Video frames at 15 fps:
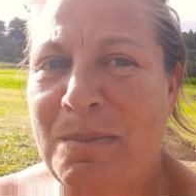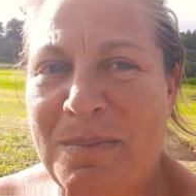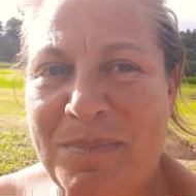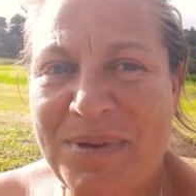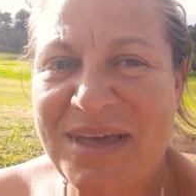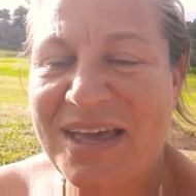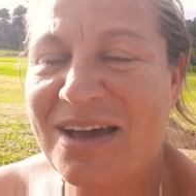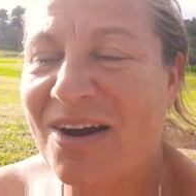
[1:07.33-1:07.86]

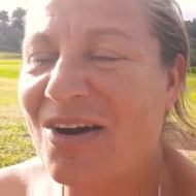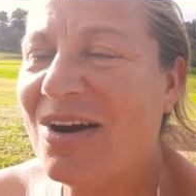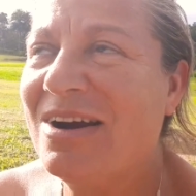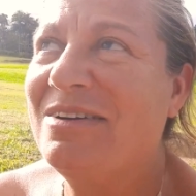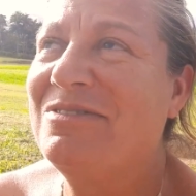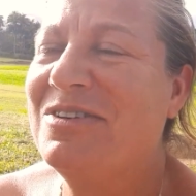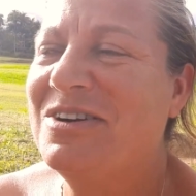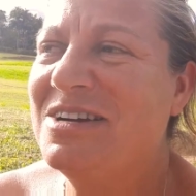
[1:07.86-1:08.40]
big
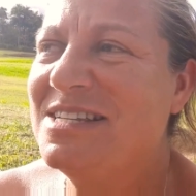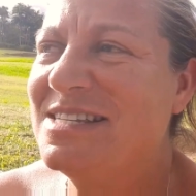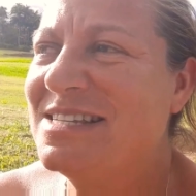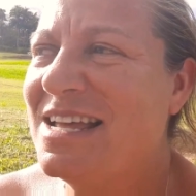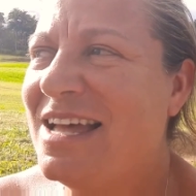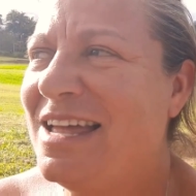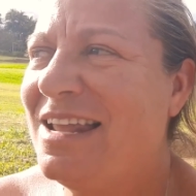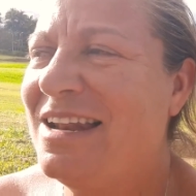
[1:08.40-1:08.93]
heart for his
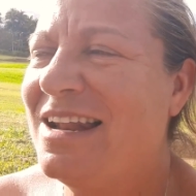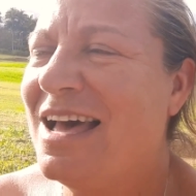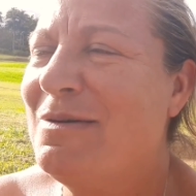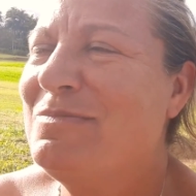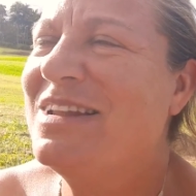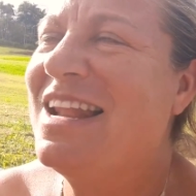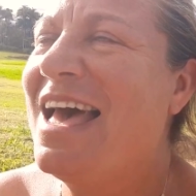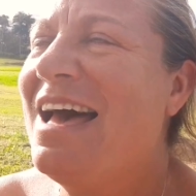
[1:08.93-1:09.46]
son
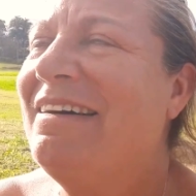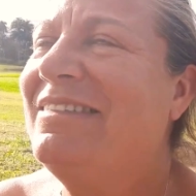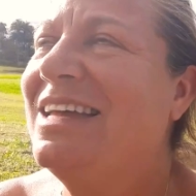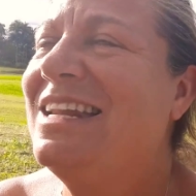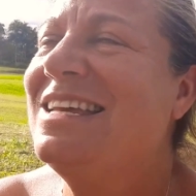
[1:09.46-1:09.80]
up in heaven.